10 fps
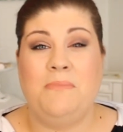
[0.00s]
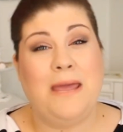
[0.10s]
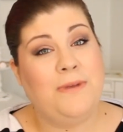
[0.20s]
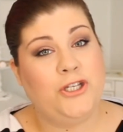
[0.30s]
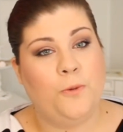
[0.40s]

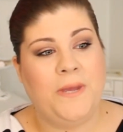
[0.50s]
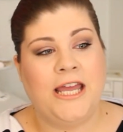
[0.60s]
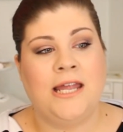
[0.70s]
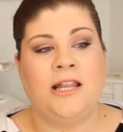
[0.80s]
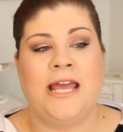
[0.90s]
maybe
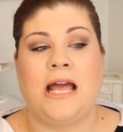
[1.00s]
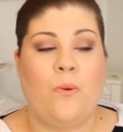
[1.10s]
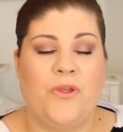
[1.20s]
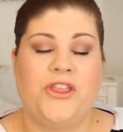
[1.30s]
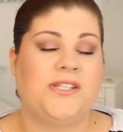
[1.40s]
duping it
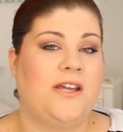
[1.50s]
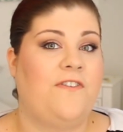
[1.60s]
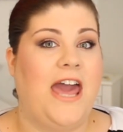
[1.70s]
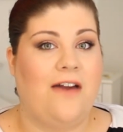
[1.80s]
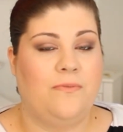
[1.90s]
like with the
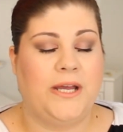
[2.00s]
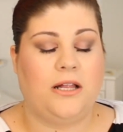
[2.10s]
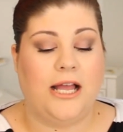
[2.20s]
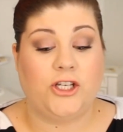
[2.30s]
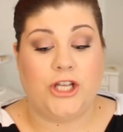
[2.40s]
stuff I have in my
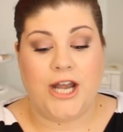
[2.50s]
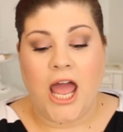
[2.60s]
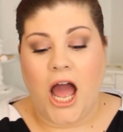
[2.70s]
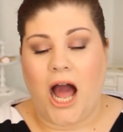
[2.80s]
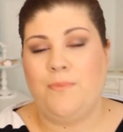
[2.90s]
collection.
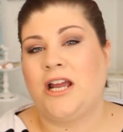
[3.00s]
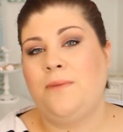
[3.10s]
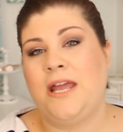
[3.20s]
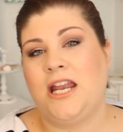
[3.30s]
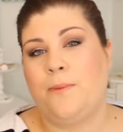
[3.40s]
I'm not
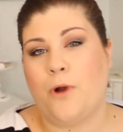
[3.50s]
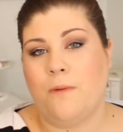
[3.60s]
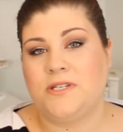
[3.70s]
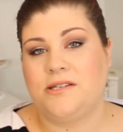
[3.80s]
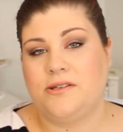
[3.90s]
going to make any
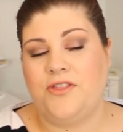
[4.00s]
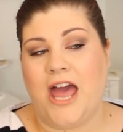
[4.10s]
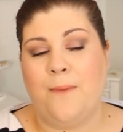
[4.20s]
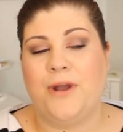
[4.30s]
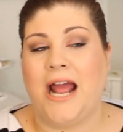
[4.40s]
promises on
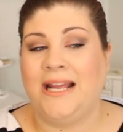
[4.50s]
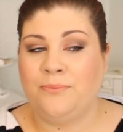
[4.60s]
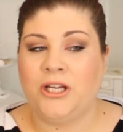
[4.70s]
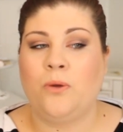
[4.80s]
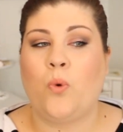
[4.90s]
that, but I
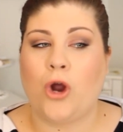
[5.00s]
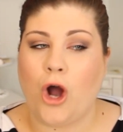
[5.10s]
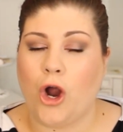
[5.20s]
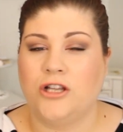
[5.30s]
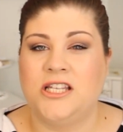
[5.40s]
am going to work
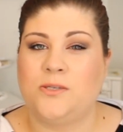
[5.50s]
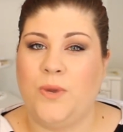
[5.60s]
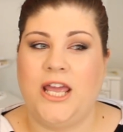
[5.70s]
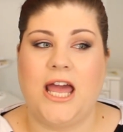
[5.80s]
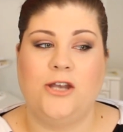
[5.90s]
hard this
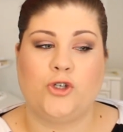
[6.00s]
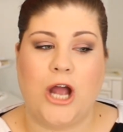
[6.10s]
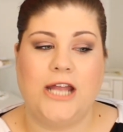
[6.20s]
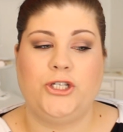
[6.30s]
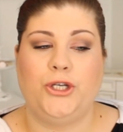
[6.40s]
week and
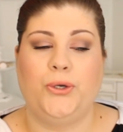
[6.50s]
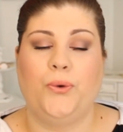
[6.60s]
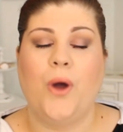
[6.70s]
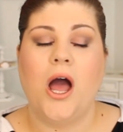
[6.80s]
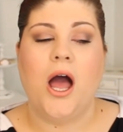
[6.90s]
try
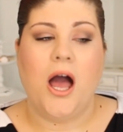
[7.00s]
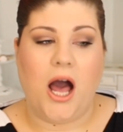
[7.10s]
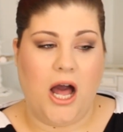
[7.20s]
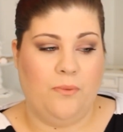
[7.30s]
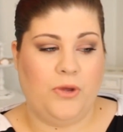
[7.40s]
to
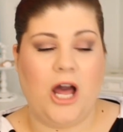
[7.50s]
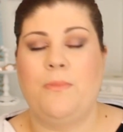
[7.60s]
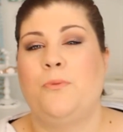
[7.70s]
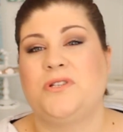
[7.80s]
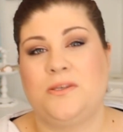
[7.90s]

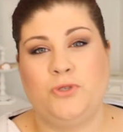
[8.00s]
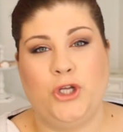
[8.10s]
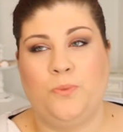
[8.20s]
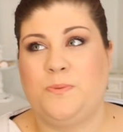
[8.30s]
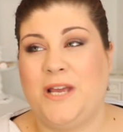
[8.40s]
come up with some
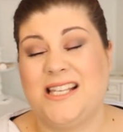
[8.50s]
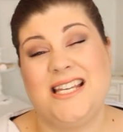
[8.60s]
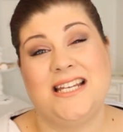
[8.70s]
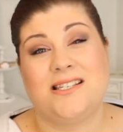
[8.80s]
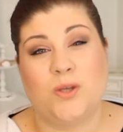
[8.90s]
dupes
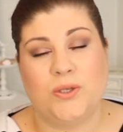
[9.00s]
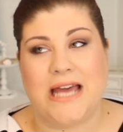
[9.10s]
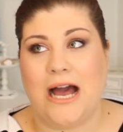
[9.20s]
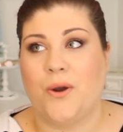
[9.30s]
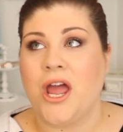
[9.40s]
because it is
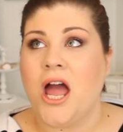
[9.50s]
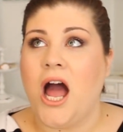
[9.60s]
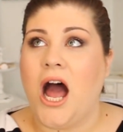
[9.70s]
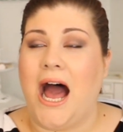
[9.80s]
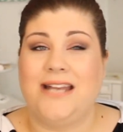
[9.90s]
sold out.
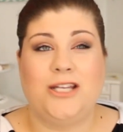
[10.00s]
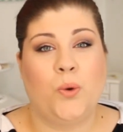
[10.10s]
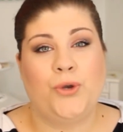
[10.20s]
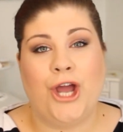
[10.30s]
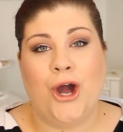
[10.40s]
I
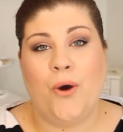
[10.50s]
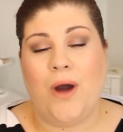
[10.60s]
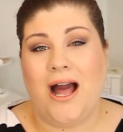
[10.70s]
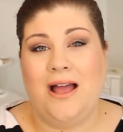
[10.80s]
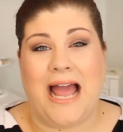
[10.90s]
don't
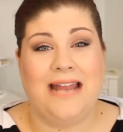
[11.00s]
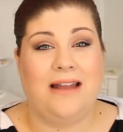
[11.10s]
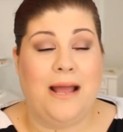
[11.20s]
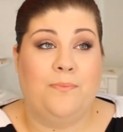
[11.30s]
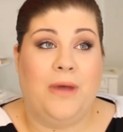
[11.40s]
know.
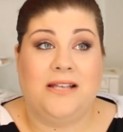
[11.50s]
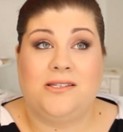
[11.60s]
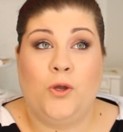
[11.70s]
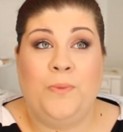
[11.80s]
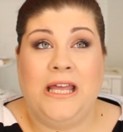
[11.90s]
I'm
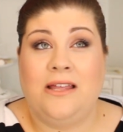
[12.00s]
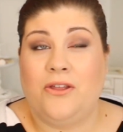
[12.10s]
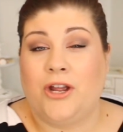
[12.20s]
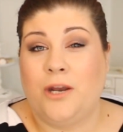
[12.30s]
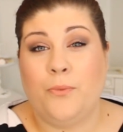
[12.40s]
assuming
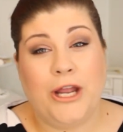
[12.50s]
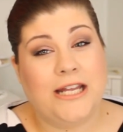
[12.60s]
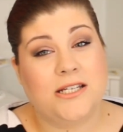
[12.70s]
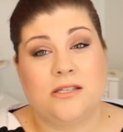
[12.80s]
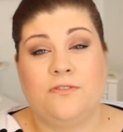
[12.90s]
they're going to
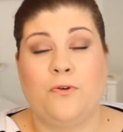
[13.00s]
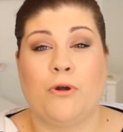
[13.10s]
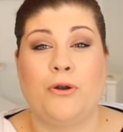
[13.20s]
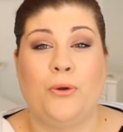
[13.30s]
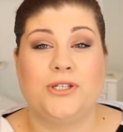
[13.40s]
bring it to
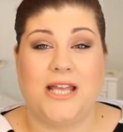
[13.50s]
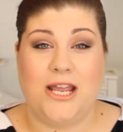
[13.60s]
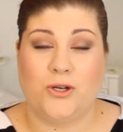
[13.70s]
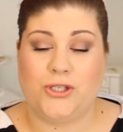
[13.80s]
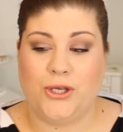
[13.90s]
Sephora and Ulta
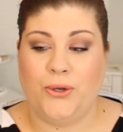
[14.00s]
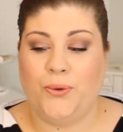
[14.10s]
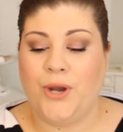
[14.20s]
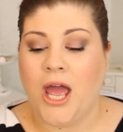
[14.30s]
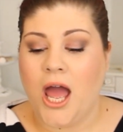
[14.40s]
here
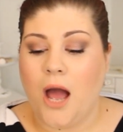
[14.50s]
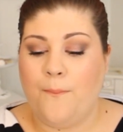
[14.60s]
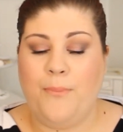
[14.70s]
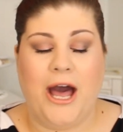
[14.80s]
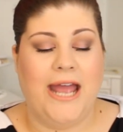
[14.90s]
soon,
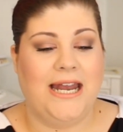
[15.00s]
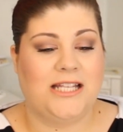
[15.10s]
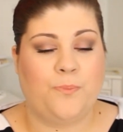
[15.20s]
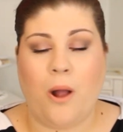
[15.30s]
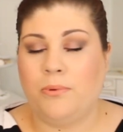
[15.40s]
but
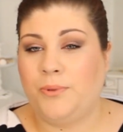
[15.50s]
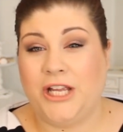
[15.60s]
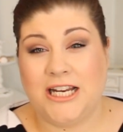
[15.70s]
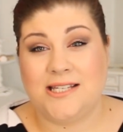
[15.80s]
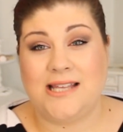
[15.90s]
it's
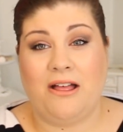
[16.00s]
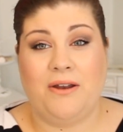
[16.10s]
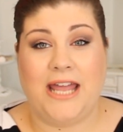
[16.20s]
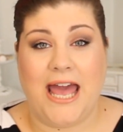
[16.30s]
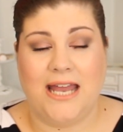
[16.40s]
probably going to sell
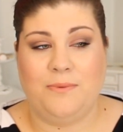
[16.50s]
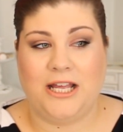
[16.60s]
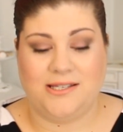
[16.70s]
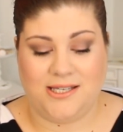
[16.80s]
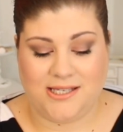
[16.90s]
out again because